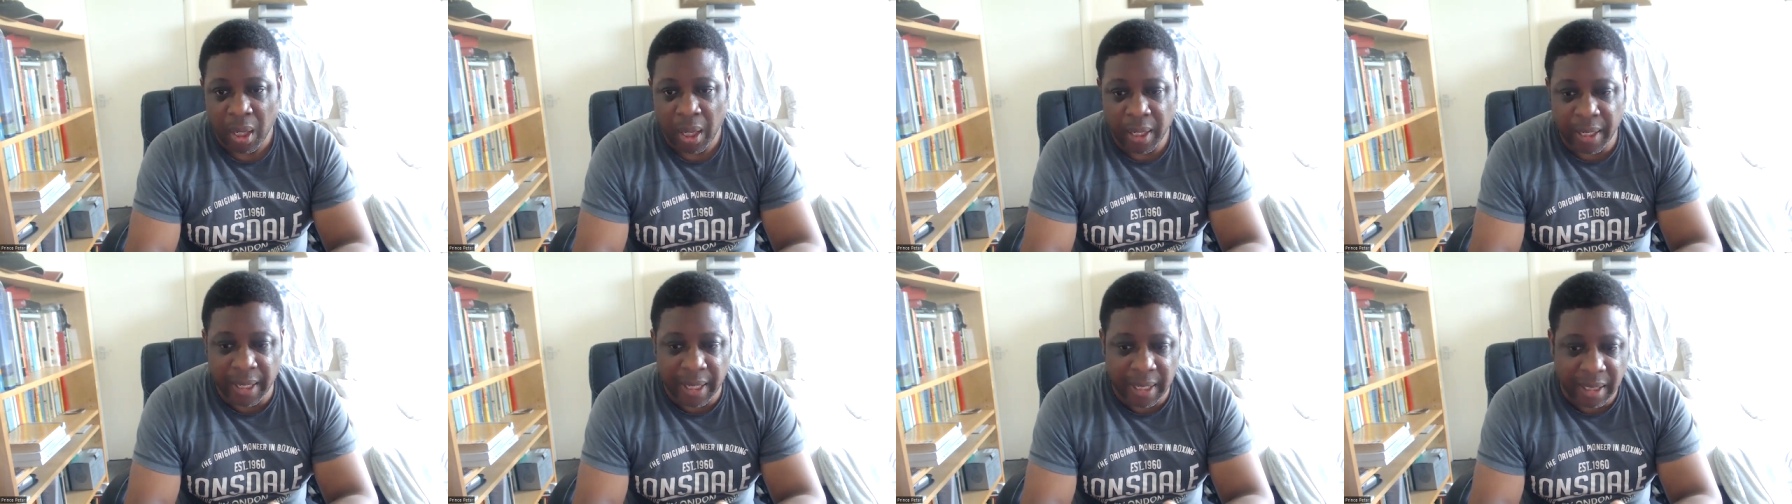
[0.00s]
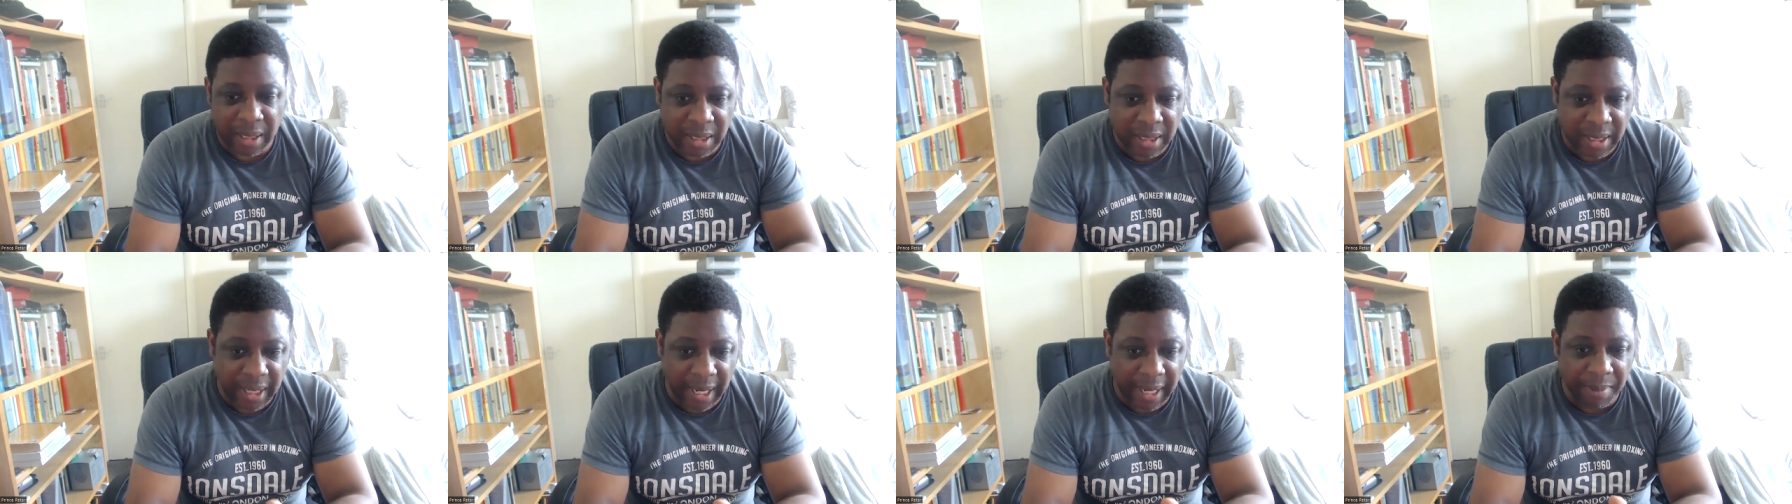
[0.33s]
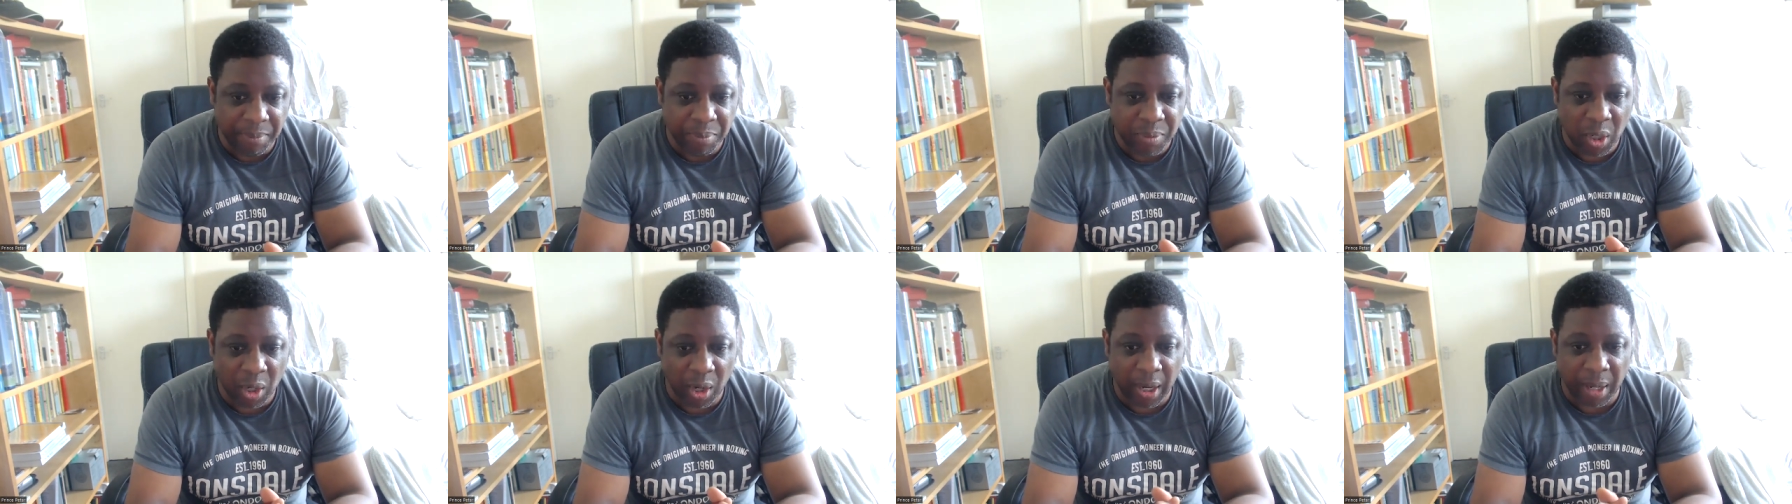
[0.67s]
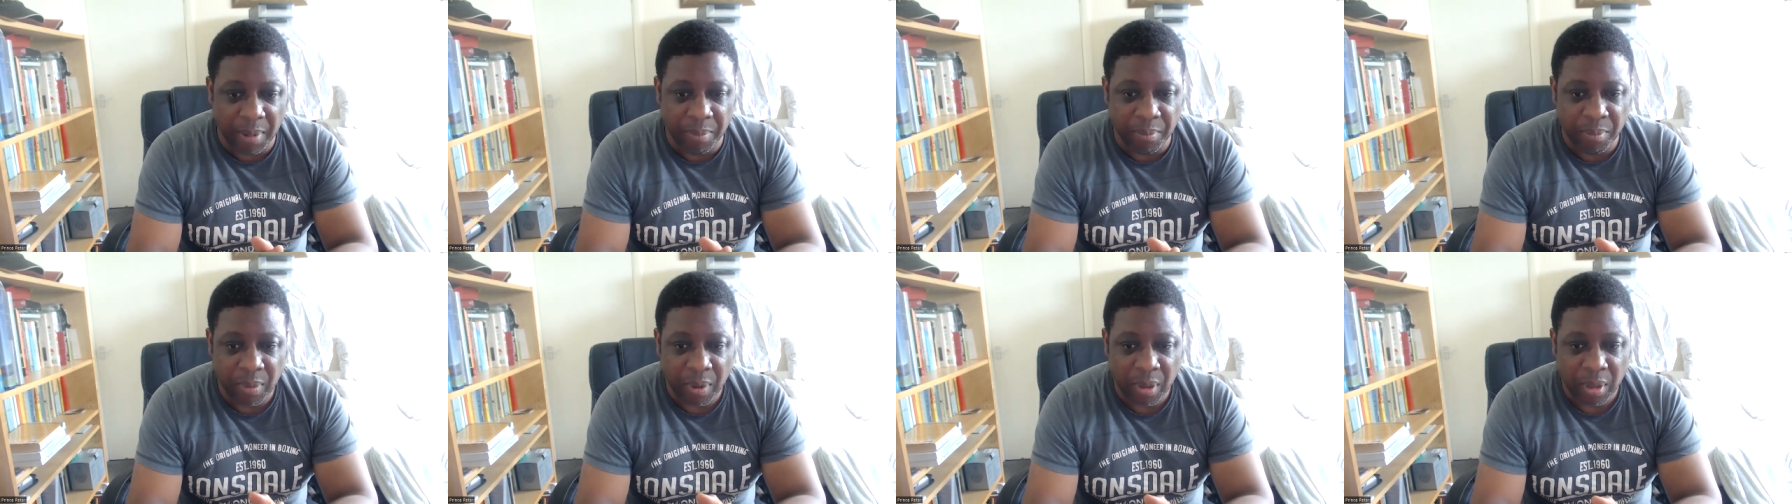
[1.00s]
And at the same
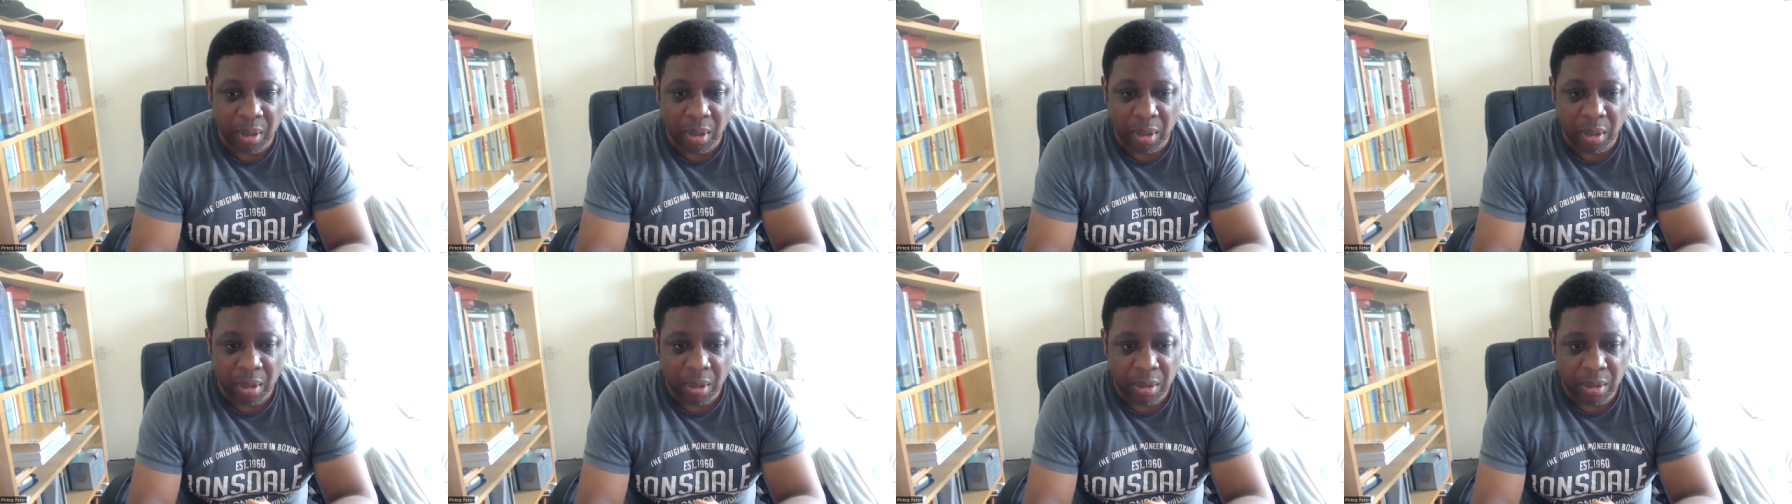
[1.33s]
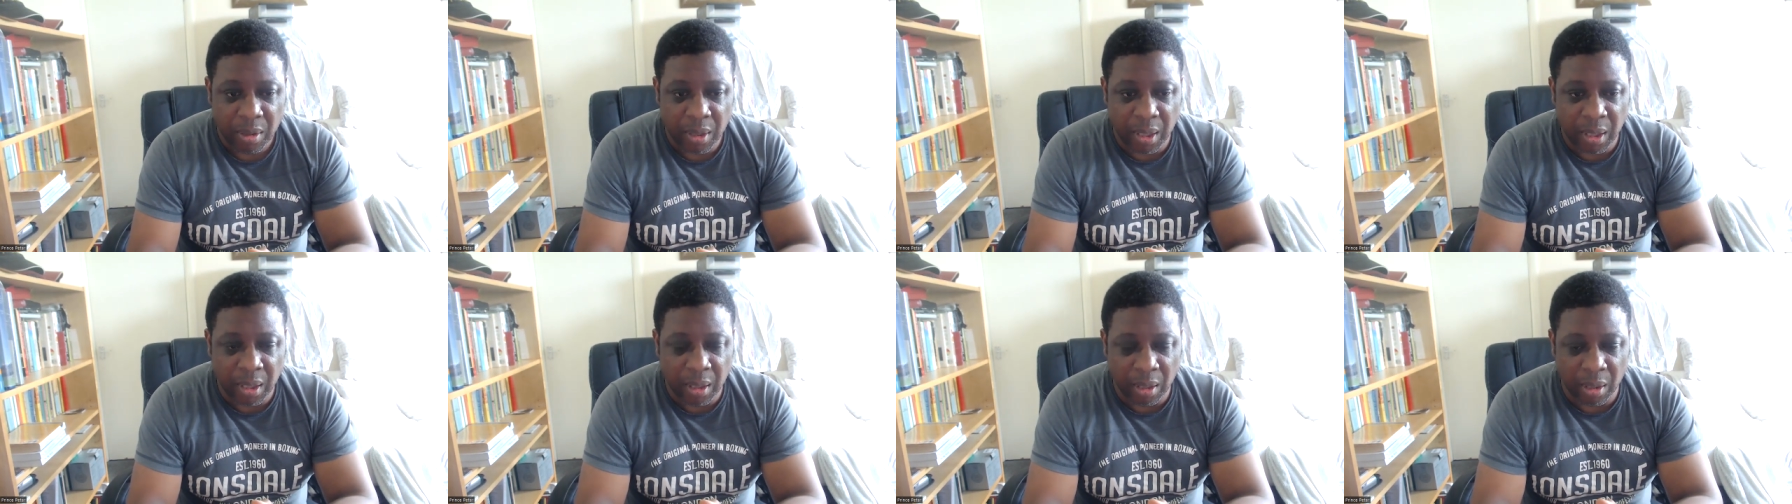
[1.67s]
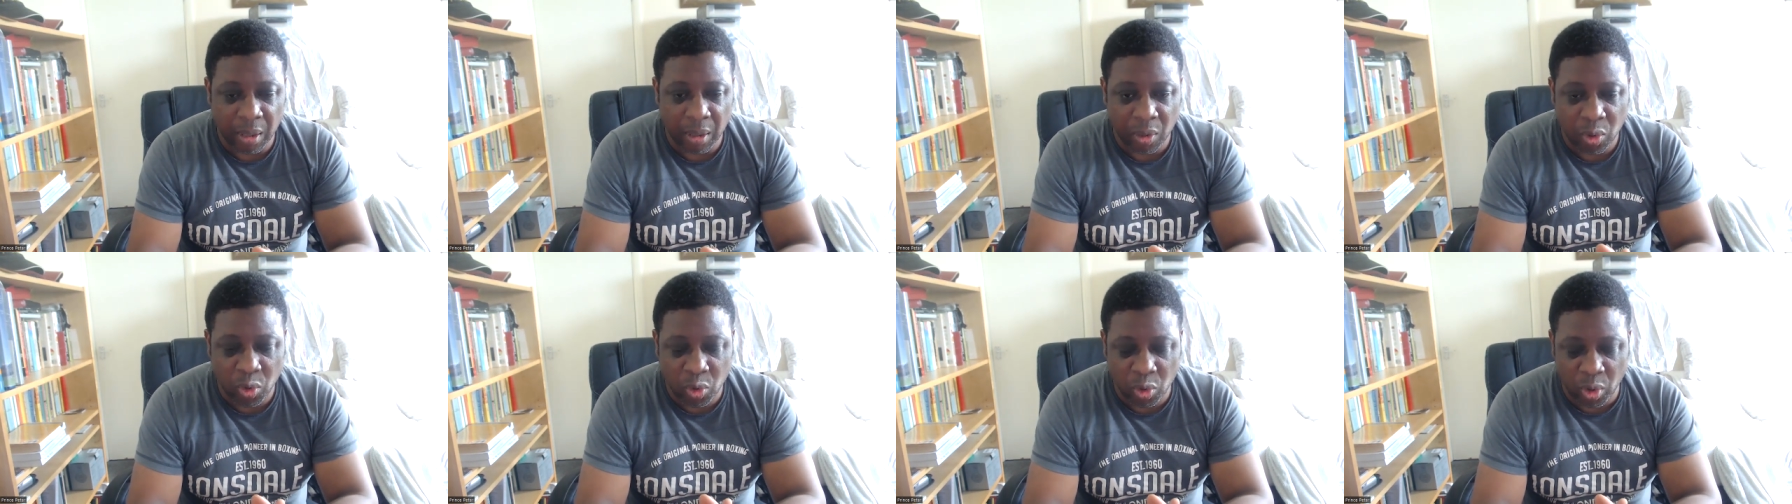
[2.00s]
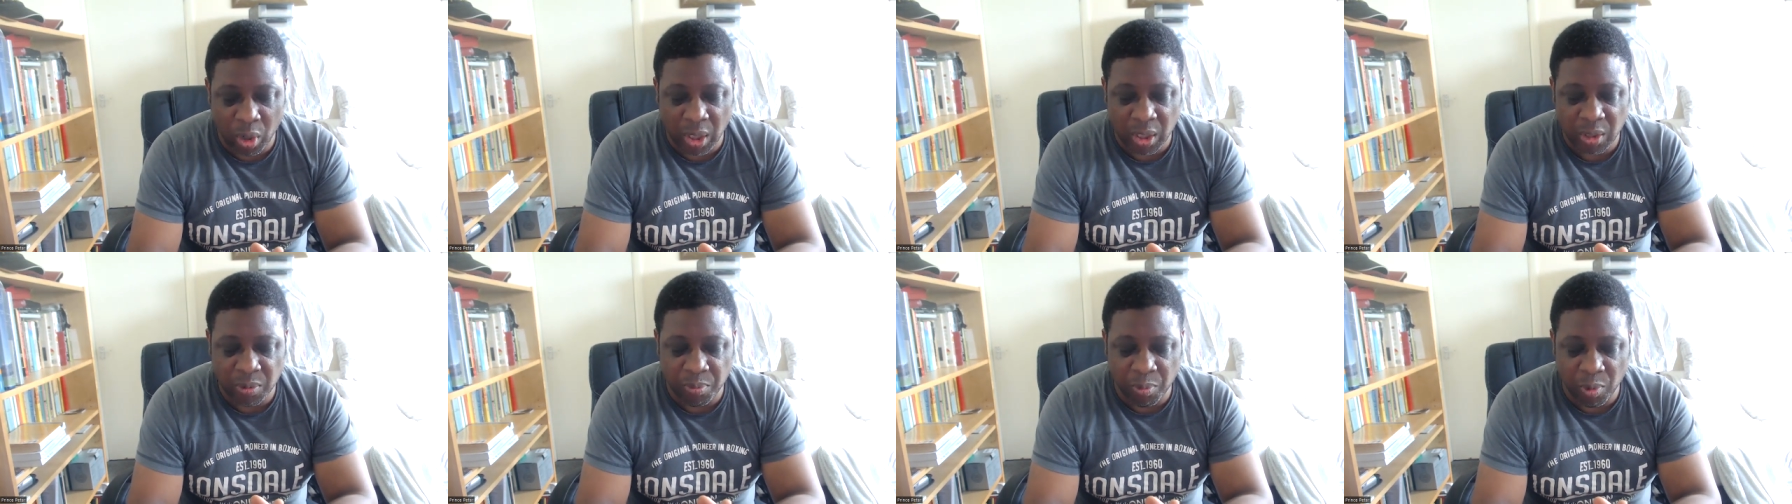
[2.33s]
time, the
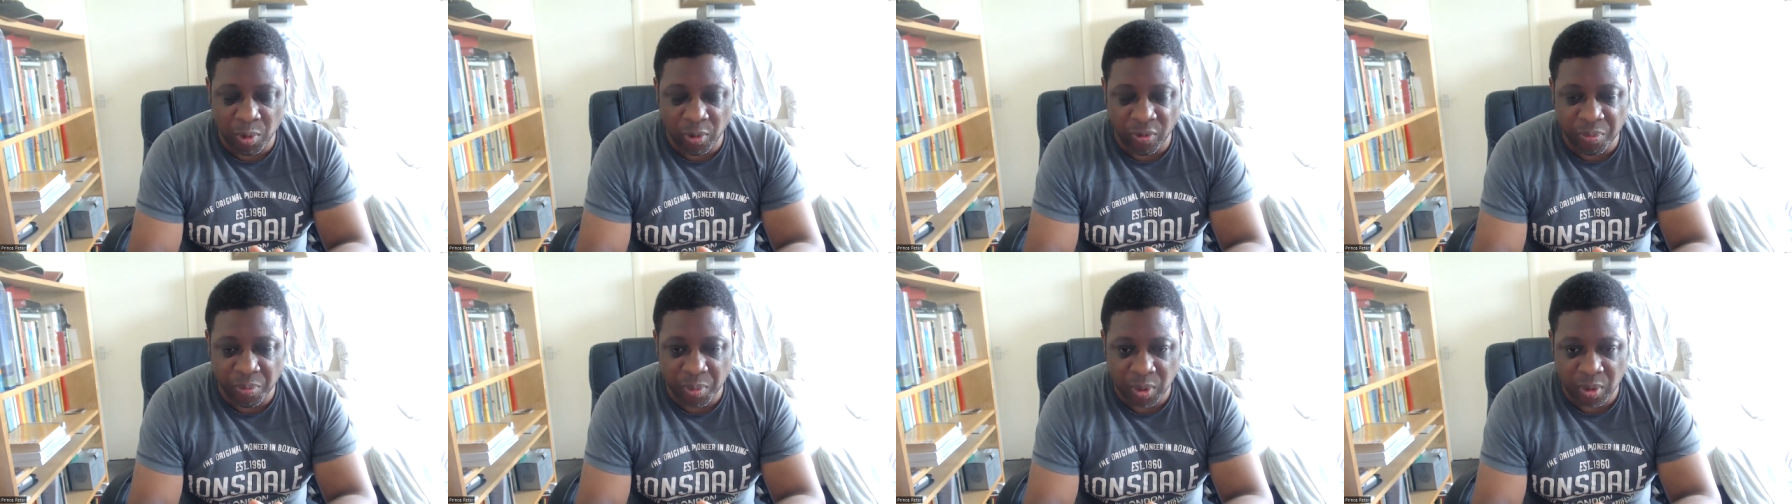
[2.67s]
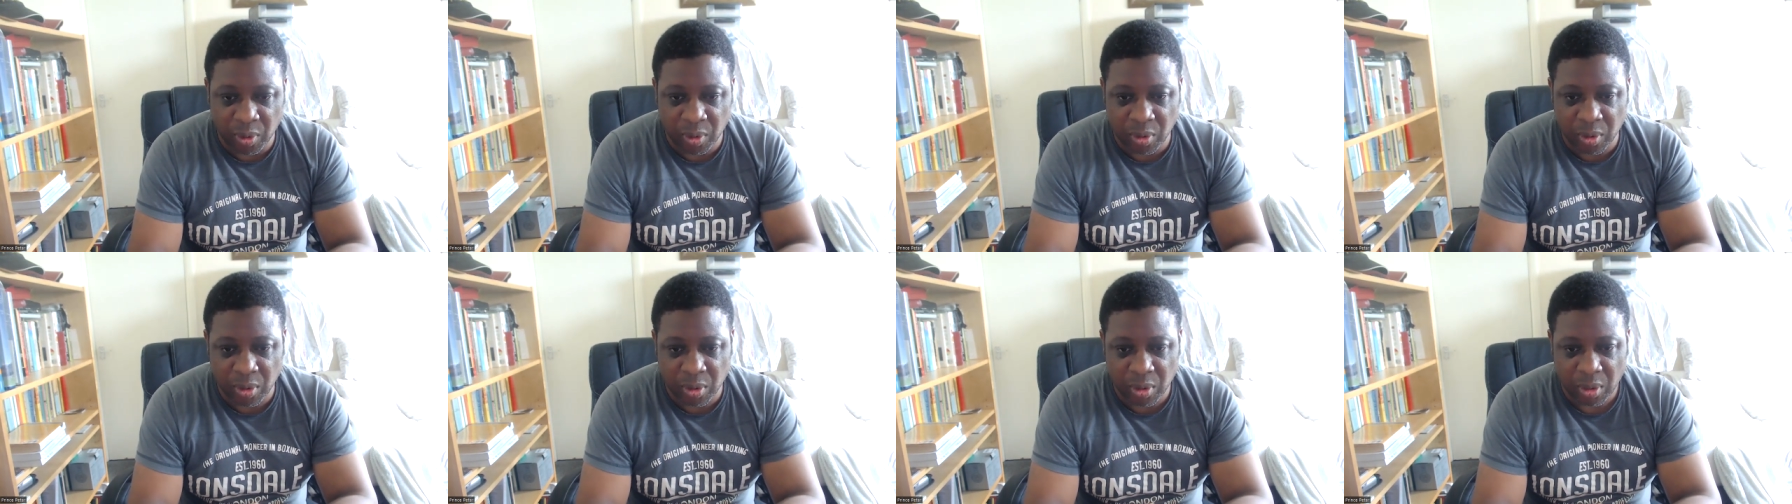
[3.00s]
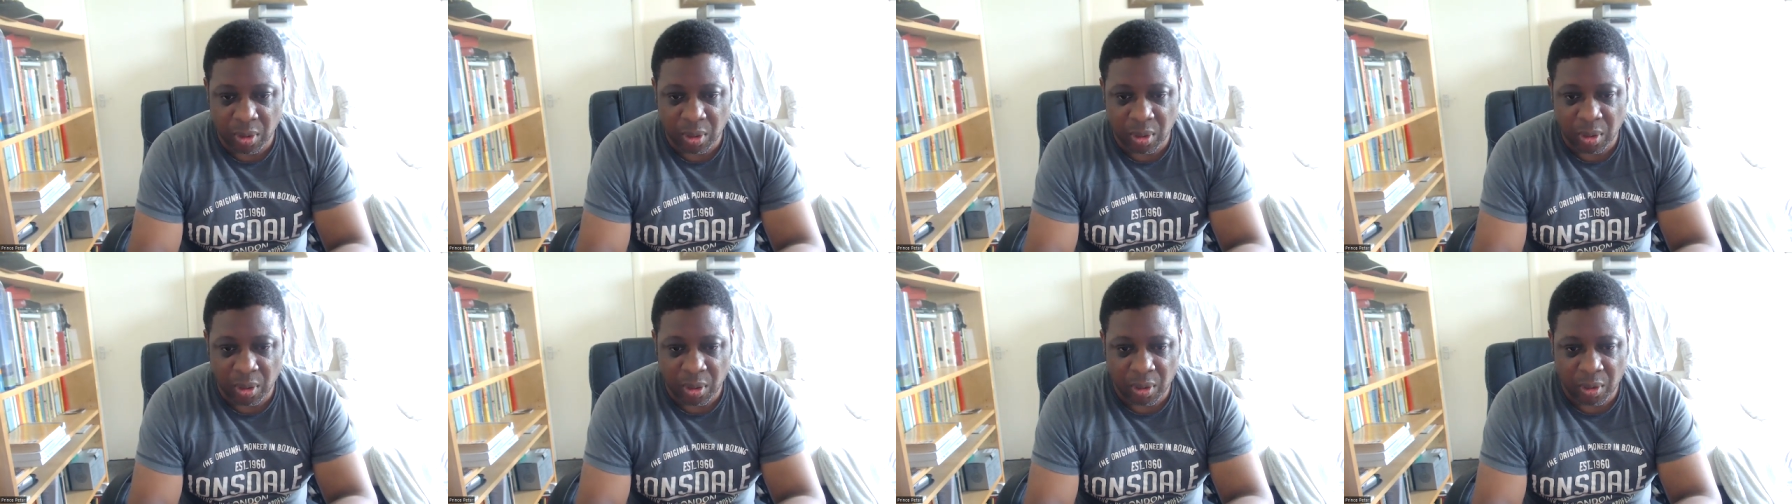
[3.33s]
grass movements,